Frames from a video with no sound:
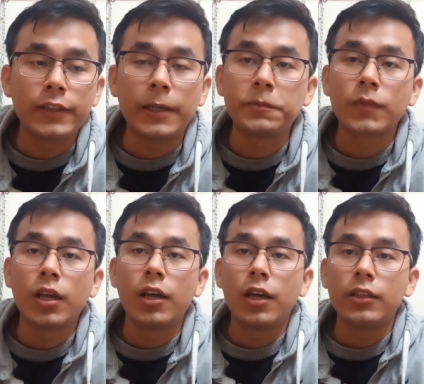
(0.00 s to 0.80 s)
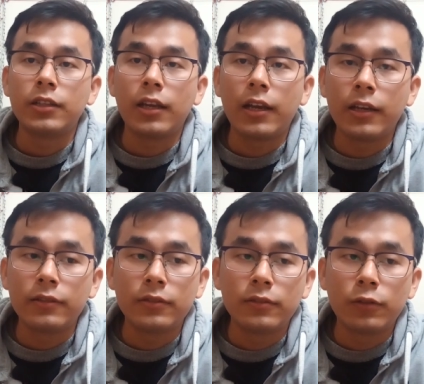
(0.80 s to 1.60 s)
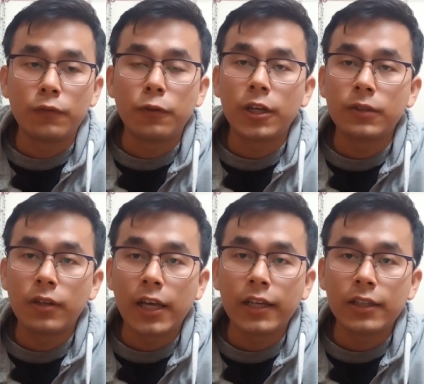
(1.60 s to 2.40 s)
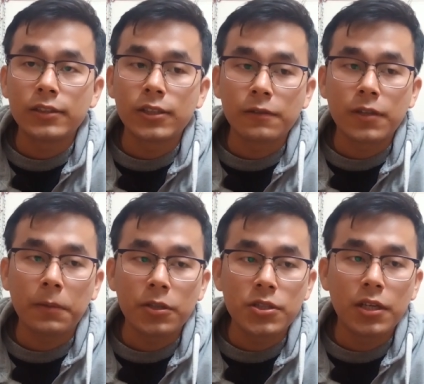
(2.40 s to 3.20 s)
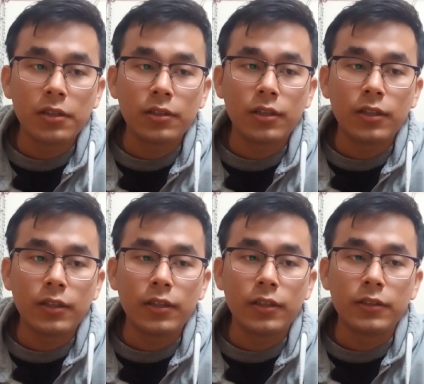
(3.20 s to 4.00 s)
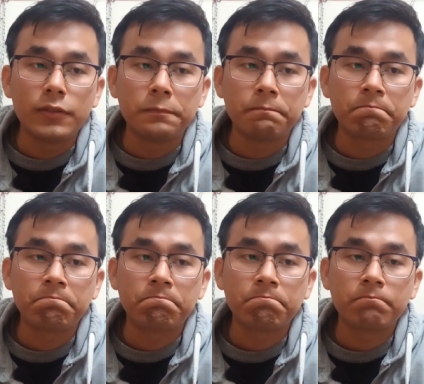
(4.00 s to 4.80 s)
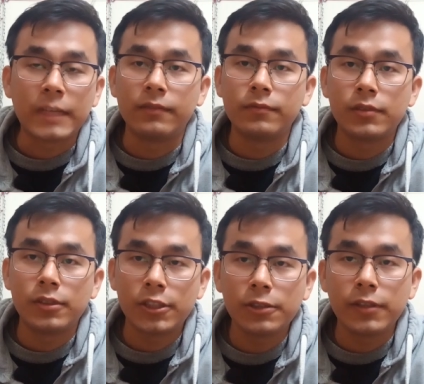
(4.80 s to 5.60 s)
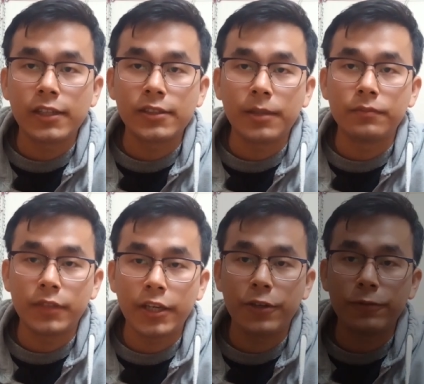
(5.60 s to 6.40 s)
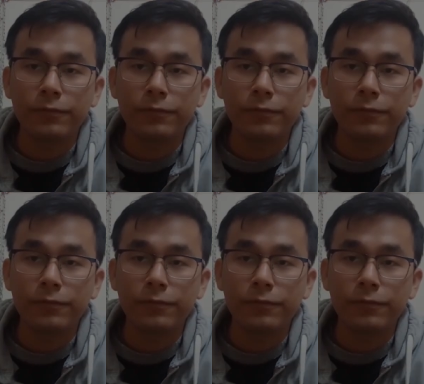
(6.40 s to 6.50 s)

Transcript: yeah, don't forget to like and subscribe the channel. And yeah, see you next time. Thank